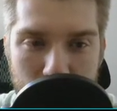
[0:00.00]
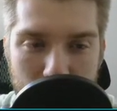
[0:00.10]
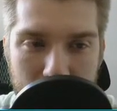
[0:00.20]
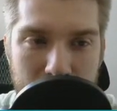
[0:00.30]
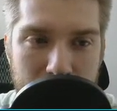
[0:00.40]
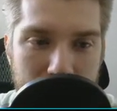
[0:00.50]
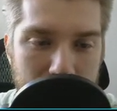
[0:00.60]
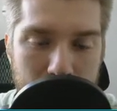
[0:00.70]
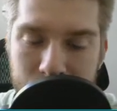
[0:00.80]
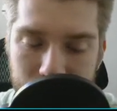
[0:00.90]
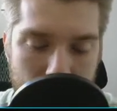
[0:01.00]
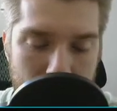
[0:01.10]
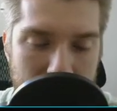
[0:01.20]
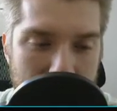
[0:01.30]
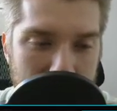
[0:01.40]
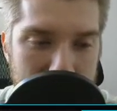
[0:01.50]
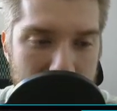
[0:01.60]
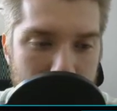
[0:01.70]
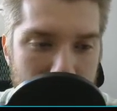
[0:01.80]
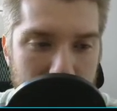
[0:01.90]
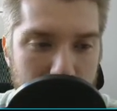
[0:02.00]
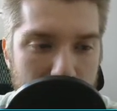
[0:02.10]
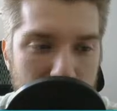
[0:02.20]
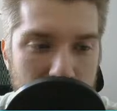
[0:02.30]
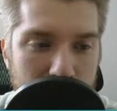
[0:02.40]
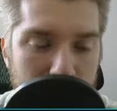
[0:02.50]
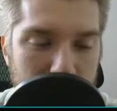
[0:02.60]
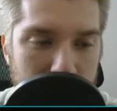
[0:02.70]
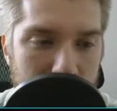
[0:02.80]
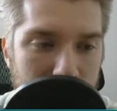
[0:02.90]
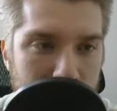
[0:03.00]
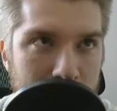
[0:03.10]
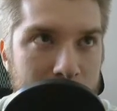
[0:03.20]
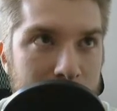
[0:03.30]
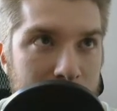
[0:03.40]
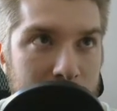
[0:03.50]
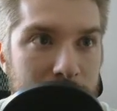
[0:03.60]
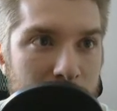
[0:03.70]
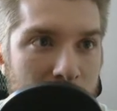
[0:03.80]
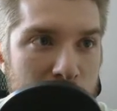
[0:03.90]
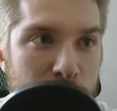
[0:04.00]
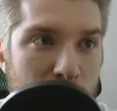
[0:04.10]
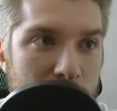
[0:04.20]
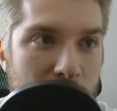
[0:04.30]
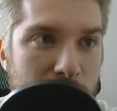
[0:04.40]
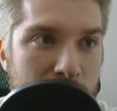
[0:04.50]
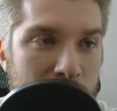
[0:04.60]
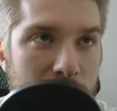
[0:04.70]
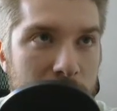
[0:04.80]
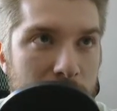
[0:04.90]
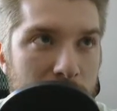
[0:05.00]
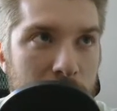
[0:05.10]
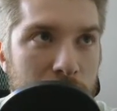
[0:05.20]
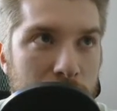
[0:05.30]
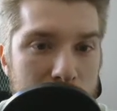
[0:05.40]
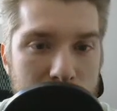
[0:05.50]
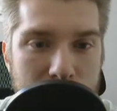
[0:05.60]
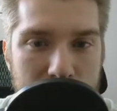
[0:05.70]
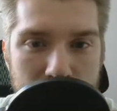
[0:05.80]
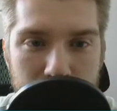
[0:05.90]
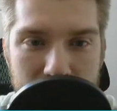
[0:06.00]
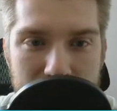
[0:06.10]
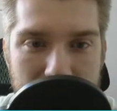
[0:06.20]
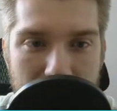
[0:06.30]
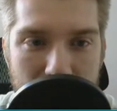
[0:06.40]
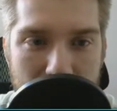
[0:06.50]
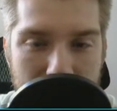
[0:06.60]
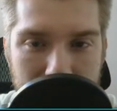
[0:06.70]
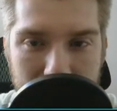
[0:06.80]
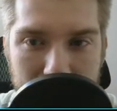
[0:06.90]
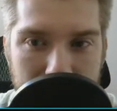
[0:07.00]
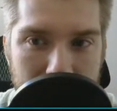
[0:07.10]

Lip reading: Moore, now that he's got Baker Mayfield, his production looks to be skyrocketing.